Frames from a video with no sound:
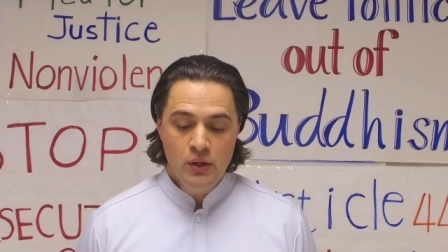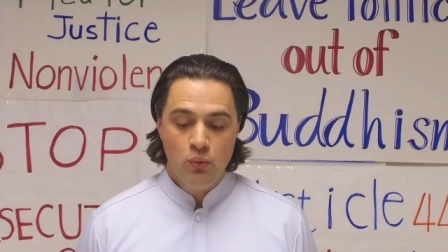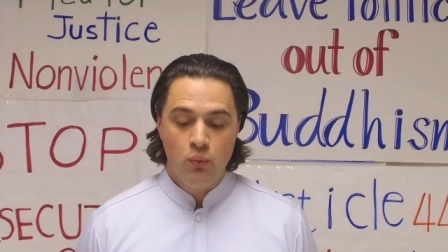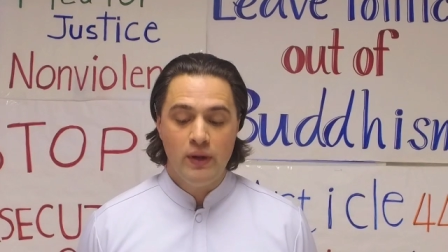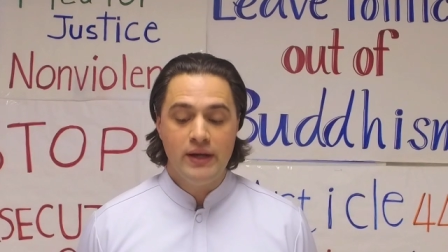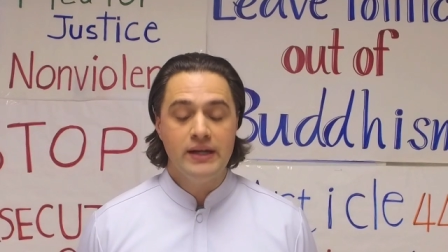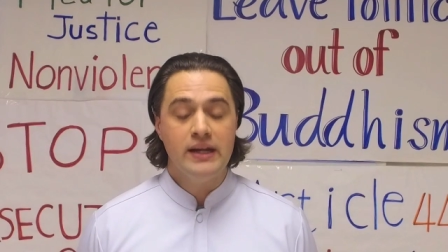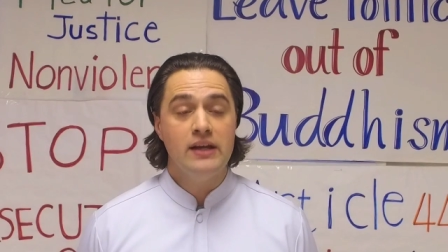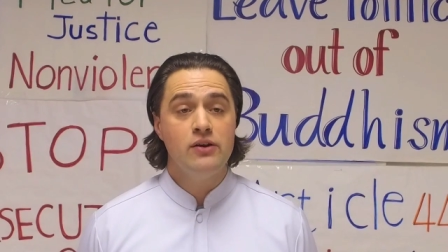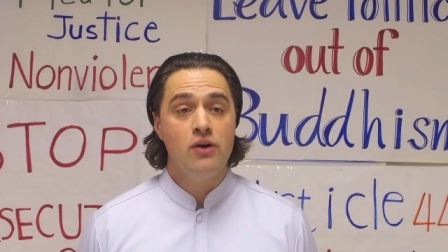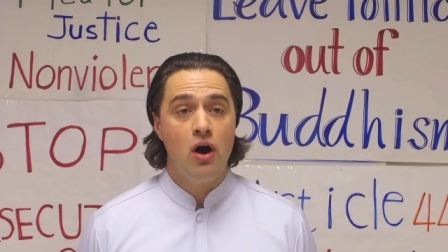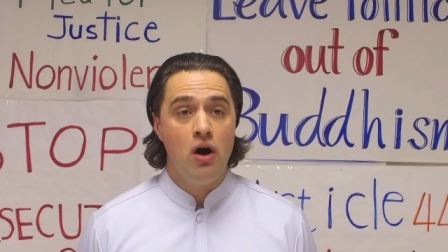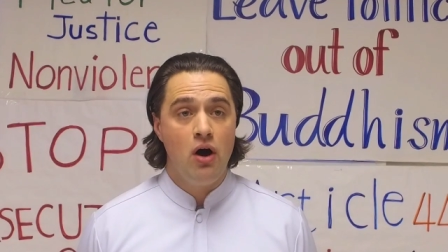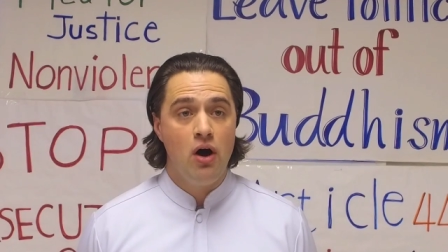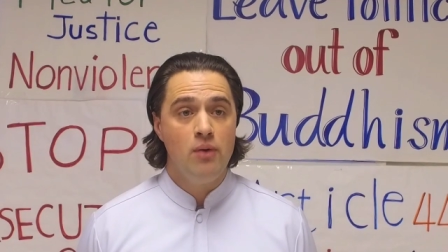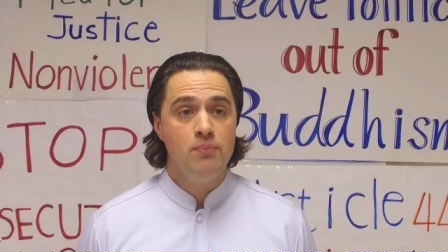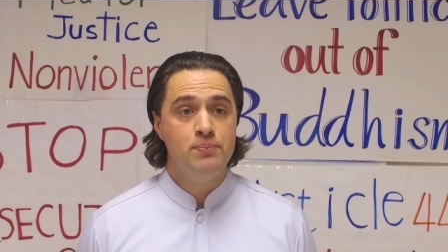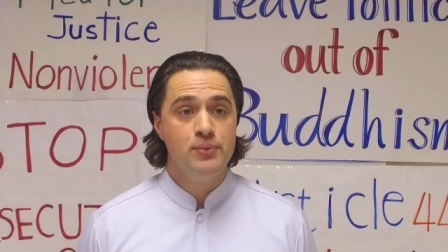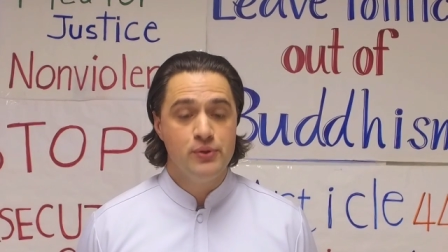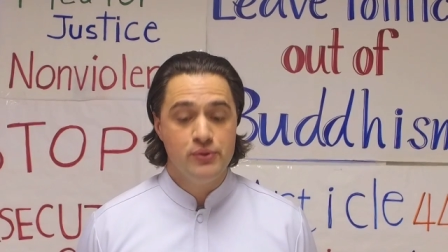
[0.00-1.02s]
We need
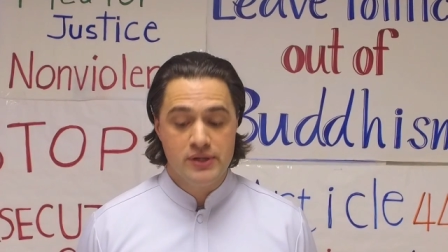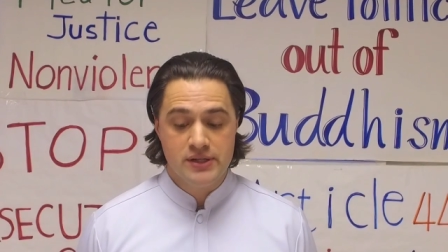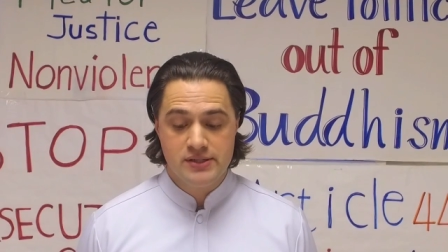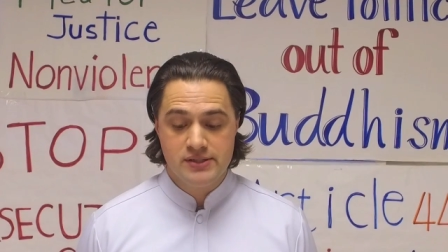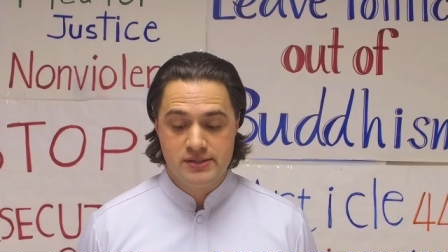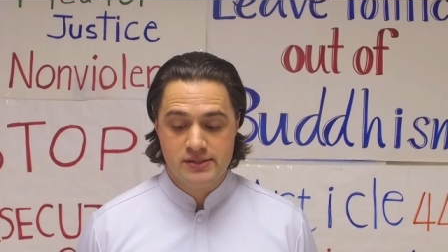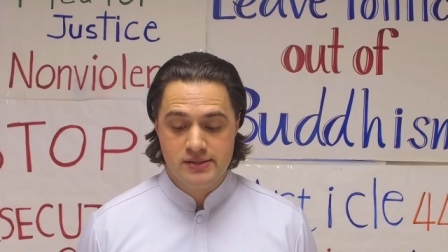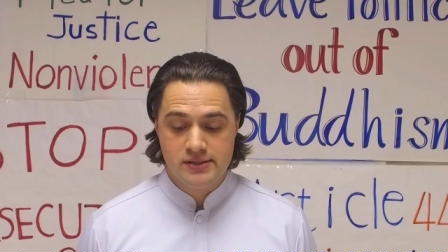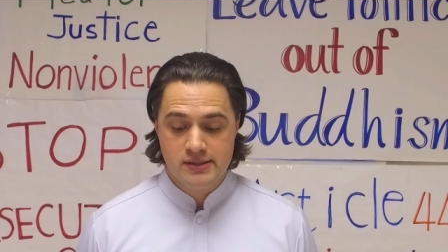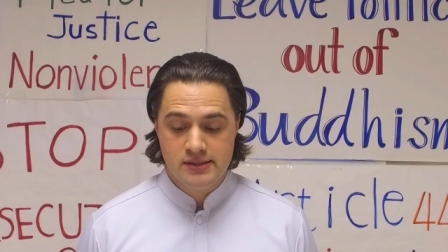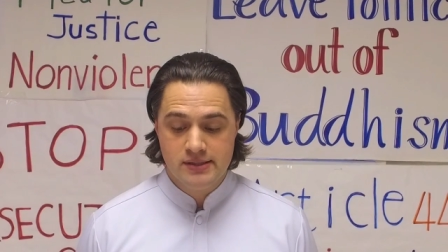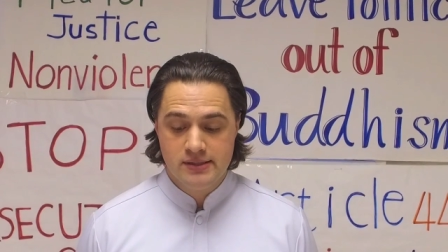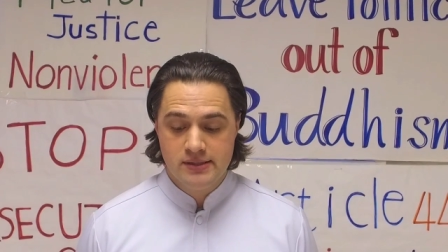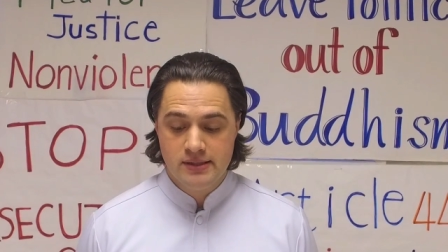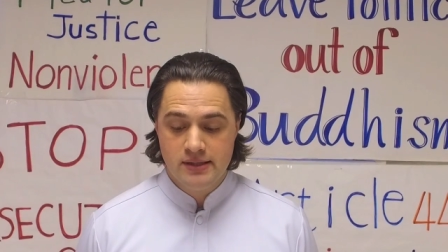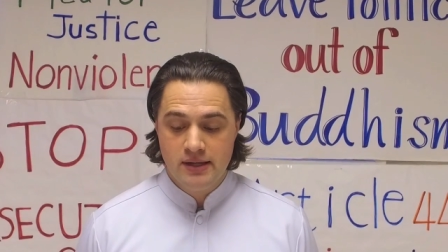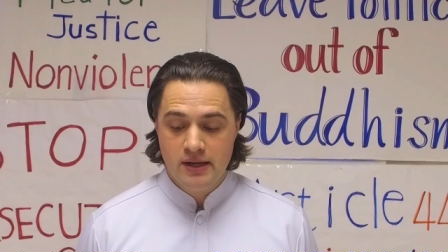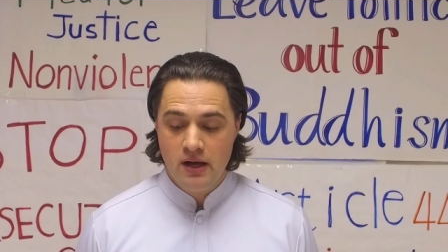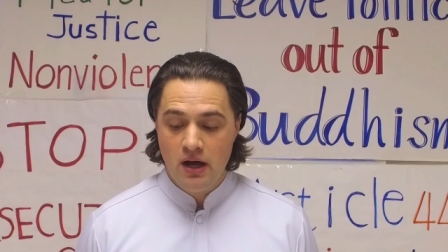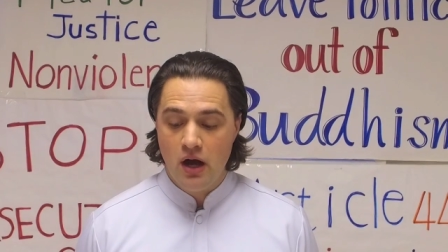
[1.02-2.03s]
all Buddhists
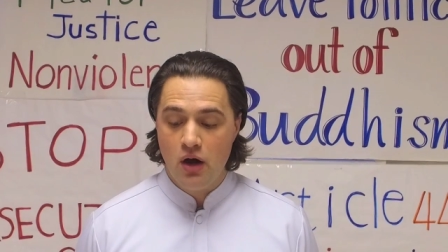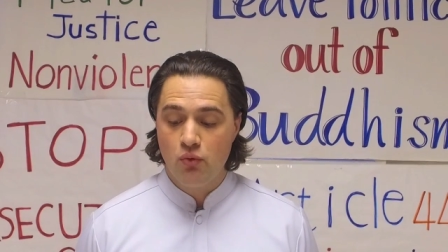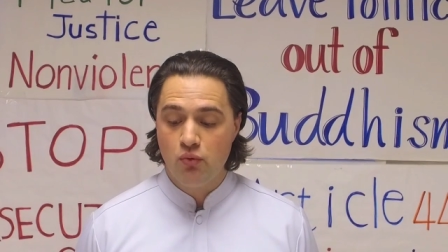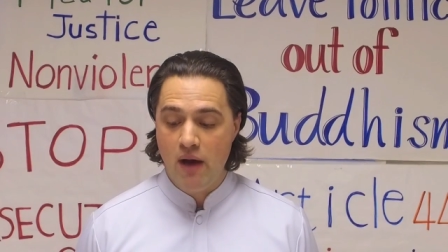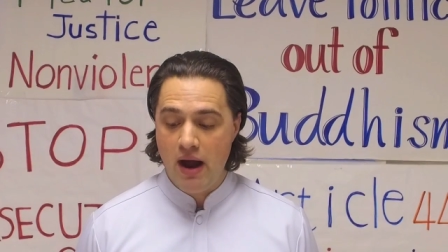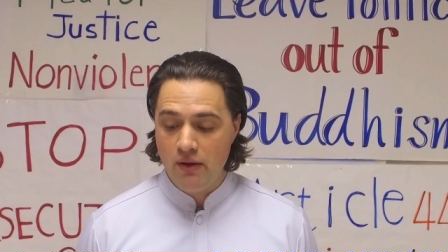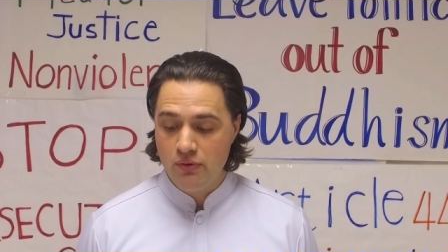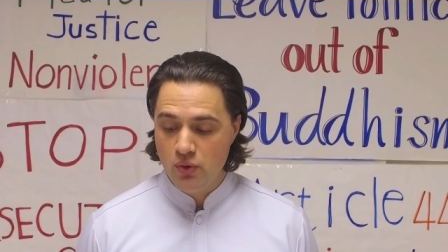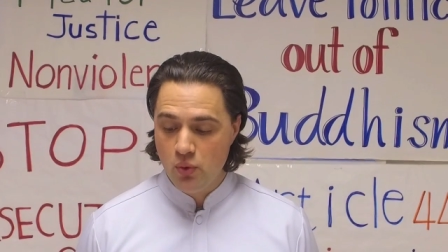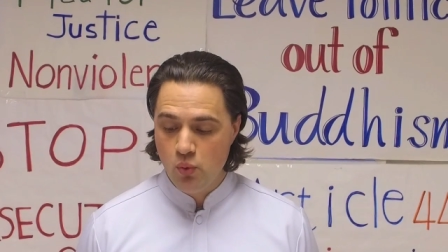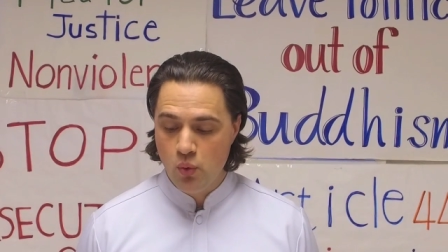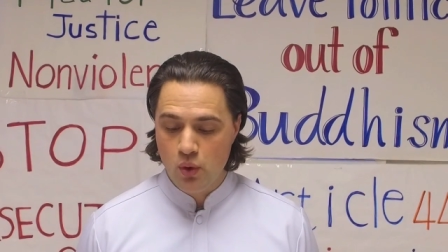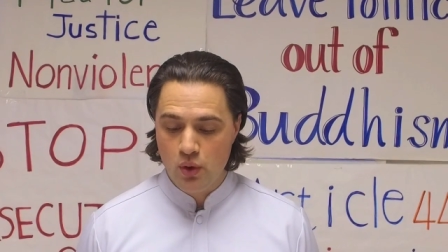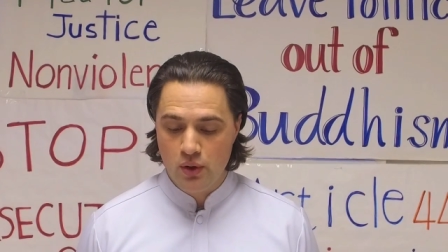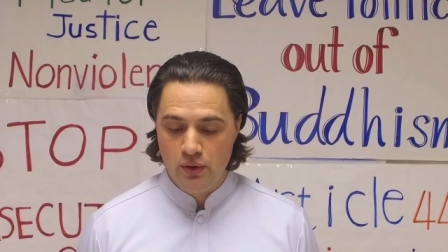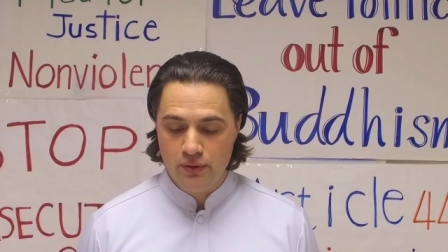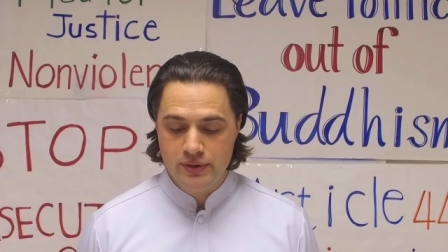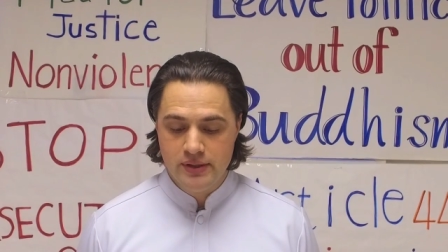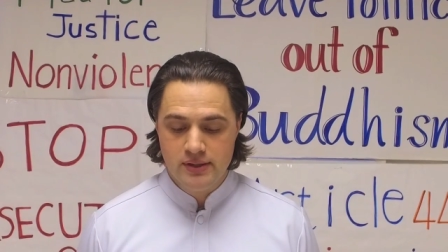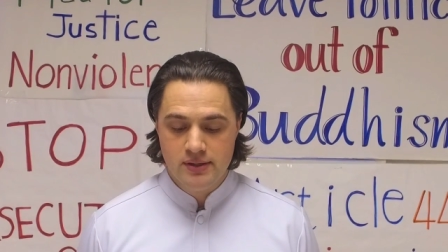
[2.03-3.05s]
around the
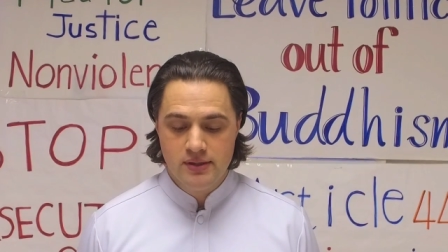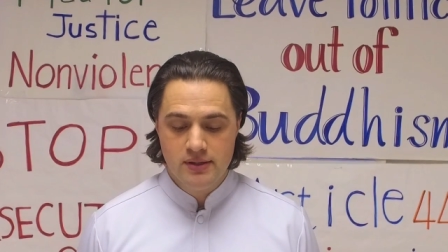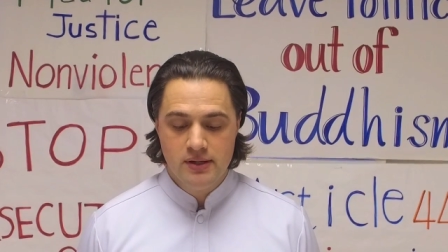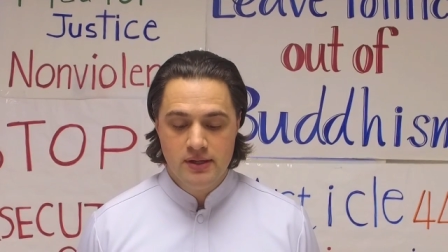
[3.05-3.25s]
world